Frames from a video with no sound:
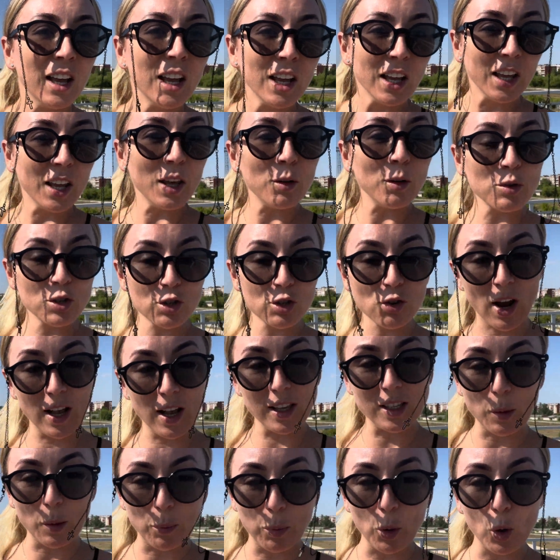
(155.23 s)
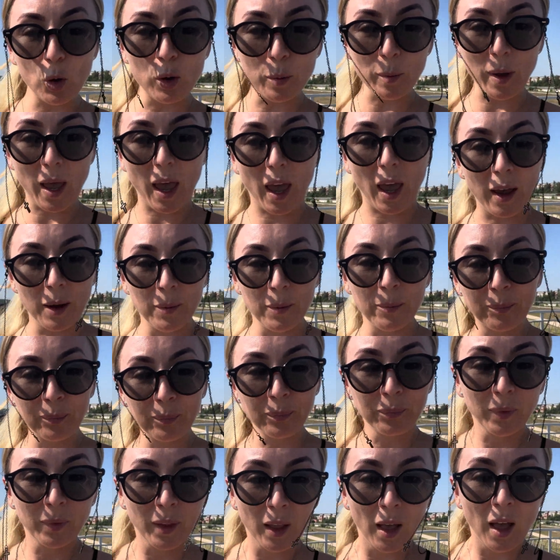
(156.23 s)
he was trying to pull me.
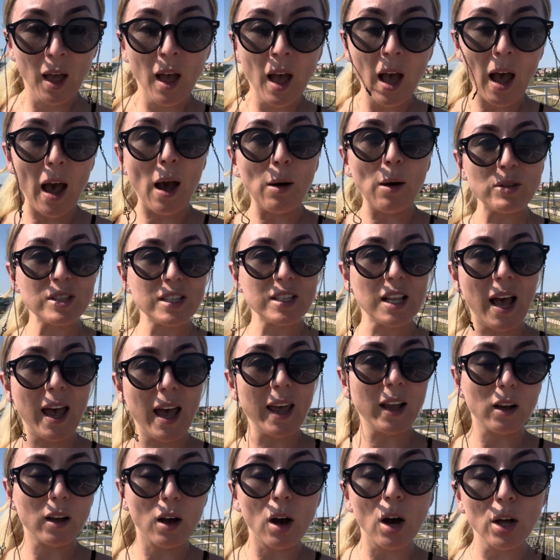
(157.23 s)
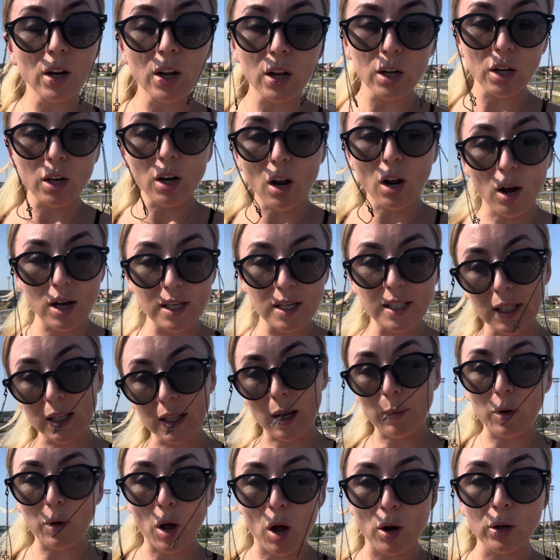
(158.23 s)
I was like, oh, no. I said,
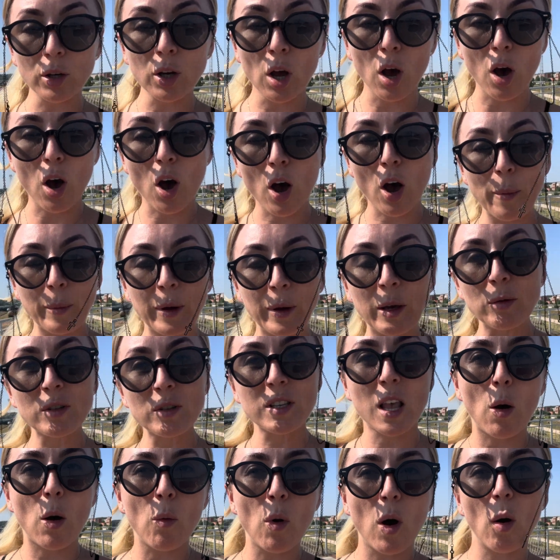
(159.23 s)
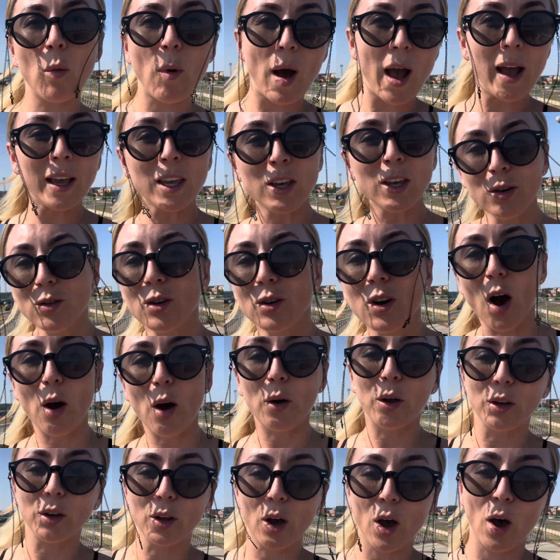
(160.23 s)
I'm going home. He was like, well, why are you
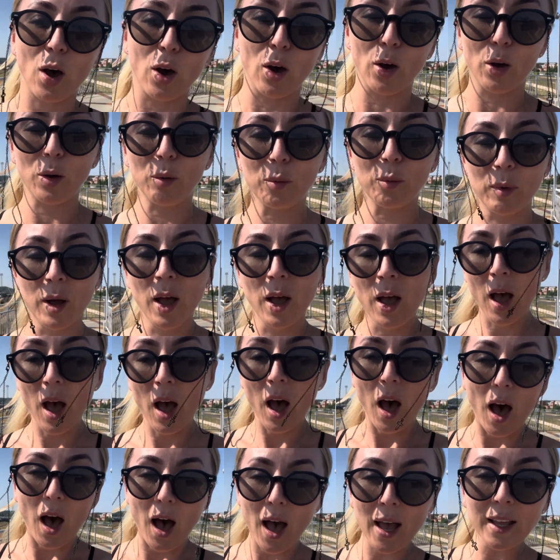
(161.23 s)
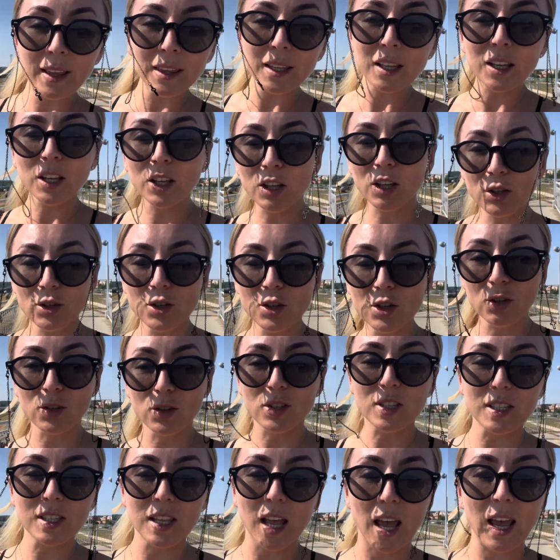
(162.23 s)
going home? I think you should
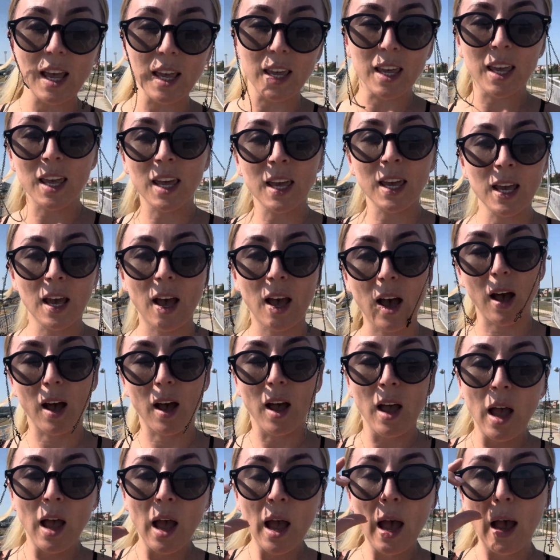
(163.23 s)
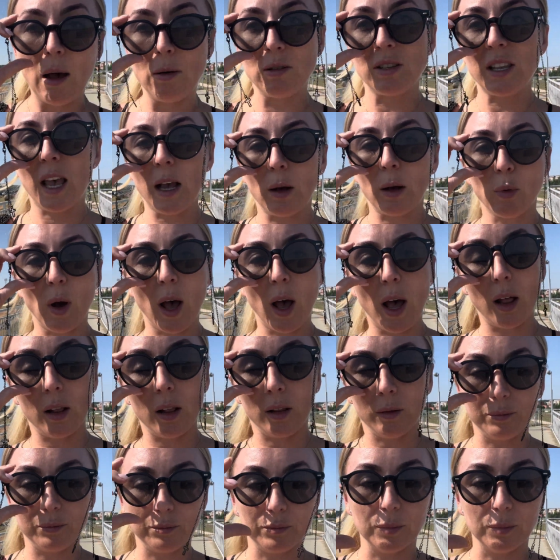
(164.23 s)
stay here. I was like, well,